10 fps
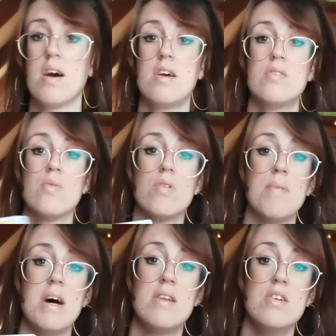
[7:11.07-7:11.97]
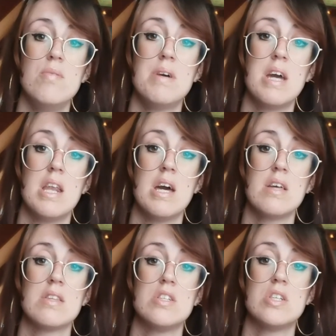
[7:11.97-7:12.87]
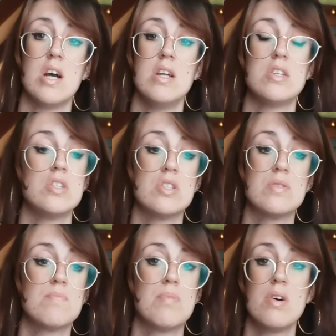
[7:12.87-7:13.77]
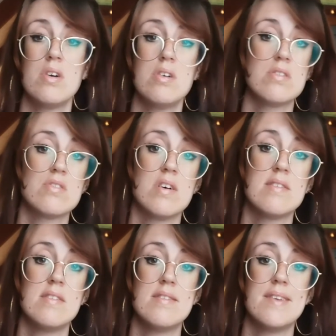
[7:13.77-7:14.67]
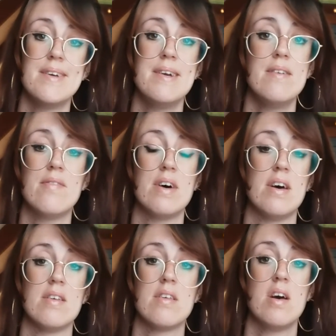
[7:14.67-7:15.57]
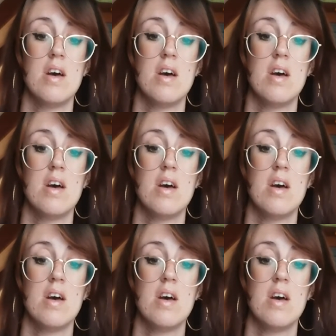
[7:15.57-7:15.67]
like it's all about new beginnings and change and just putting your trust into the universe.